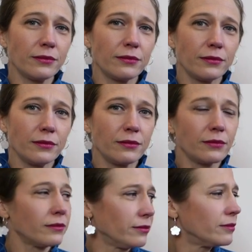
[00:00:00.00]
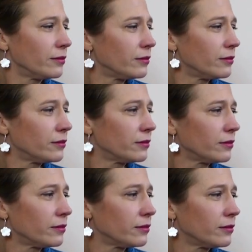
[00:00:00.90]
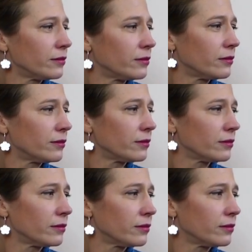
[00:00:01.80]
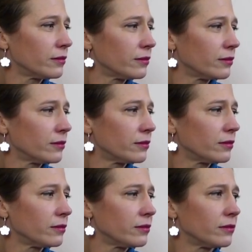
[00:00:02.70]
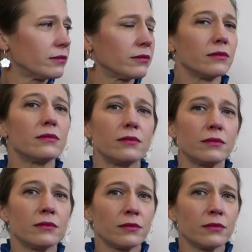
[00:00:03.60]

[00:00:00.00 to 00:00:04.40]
[no speech]